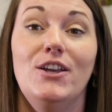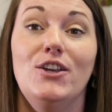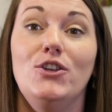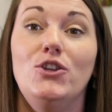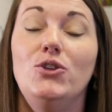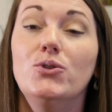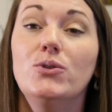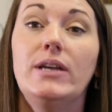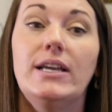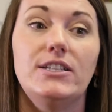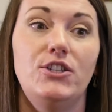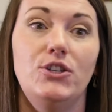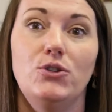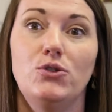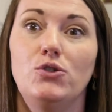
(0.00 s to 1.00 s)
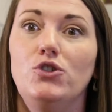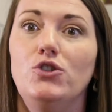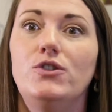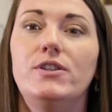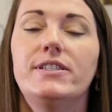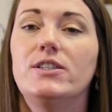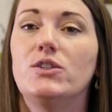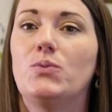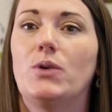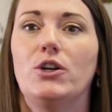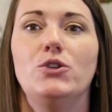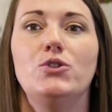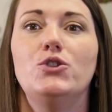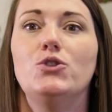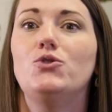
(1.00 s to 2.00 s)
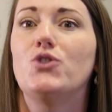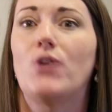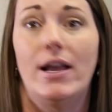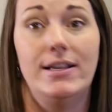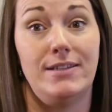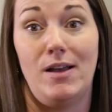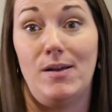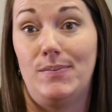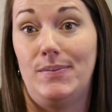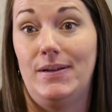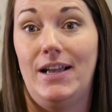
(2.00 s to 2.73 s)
This is where you do dress up